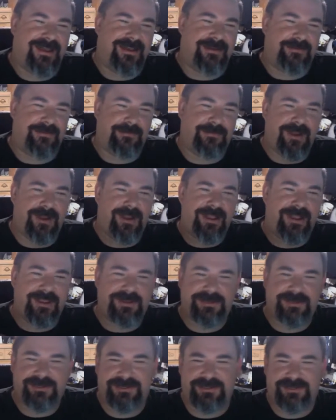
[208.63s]

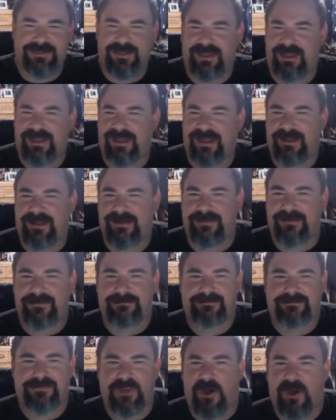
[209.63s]
British,
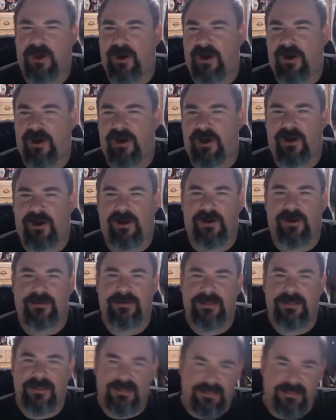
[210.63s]
tall,
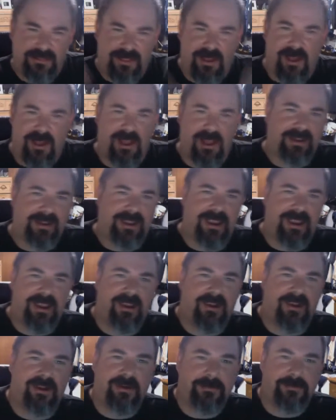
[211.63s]
long
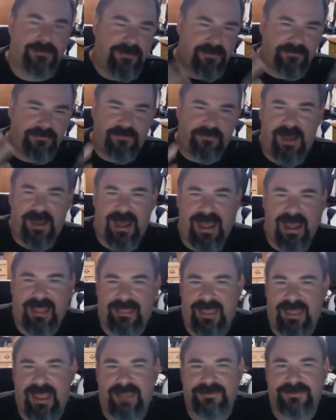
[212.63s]
hair, beautiful
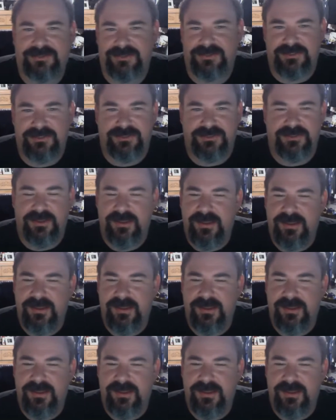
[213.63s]
eyelashes.